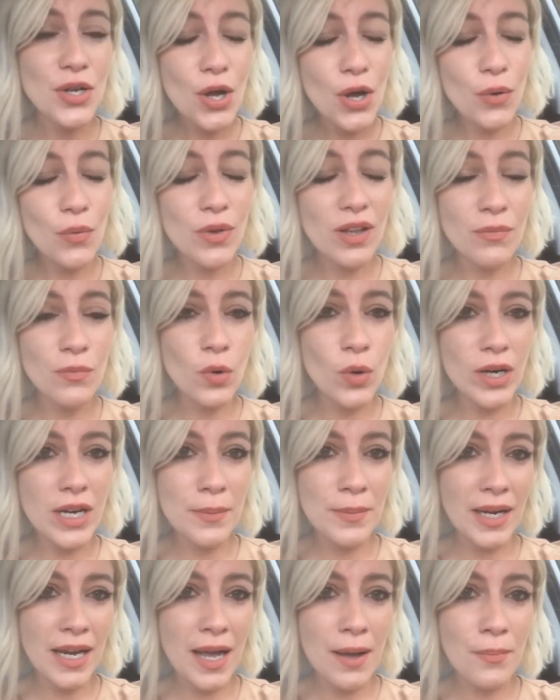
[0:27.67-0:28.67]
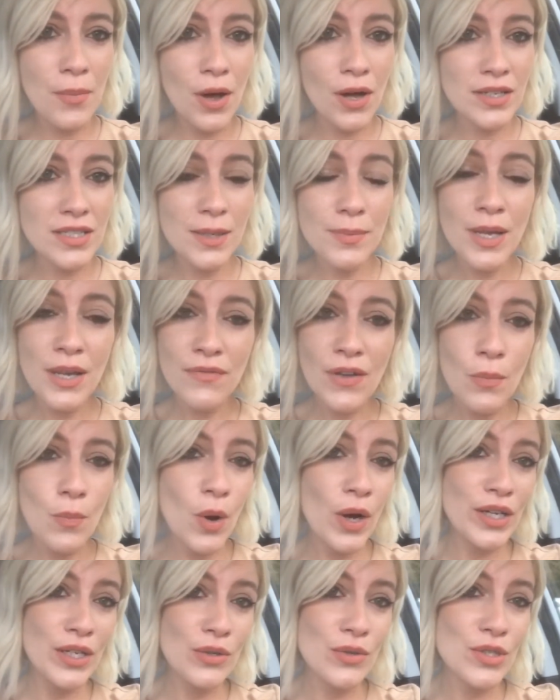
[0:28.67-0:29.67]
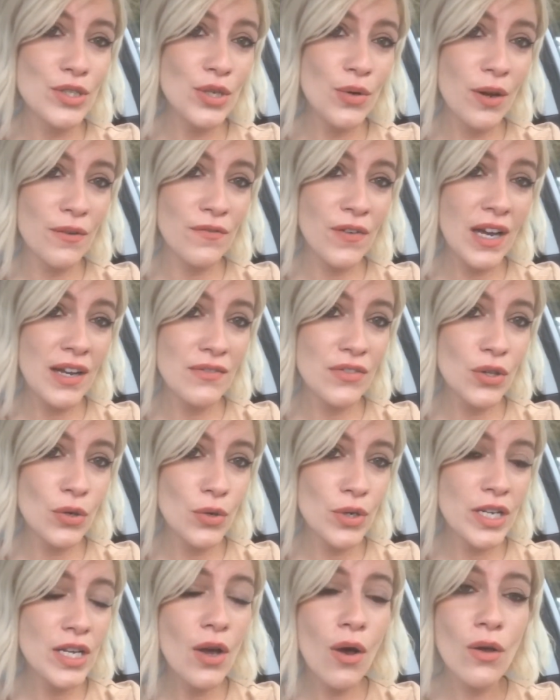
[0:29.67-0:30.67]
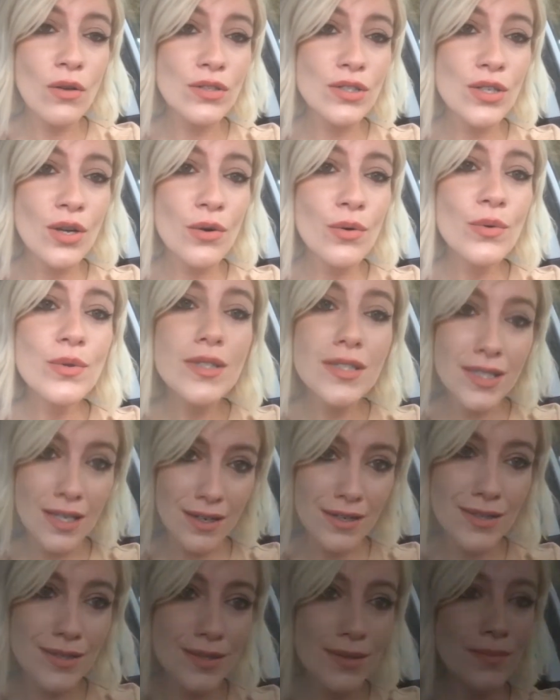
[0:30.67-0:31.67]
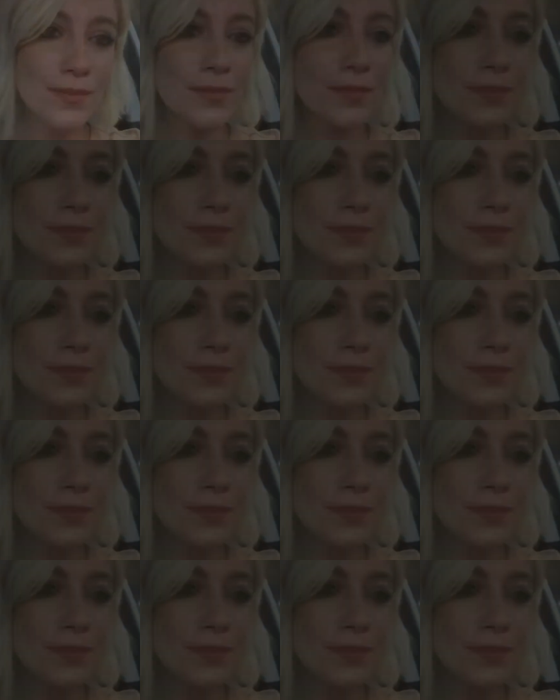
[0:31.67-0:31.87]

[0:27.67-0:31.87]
We'll have more coming up on WFMY News 2 at 5.30, also 6.